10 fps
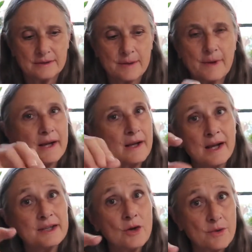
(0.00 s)
and my
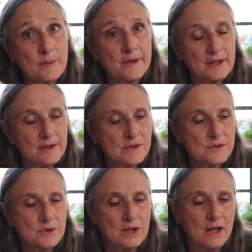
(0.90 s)
I know that my
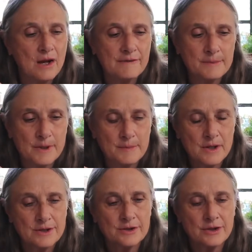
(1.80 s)
colors are a little off on my
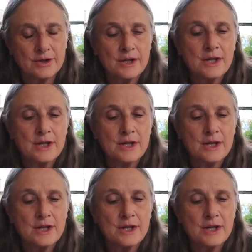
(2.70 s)
monitor,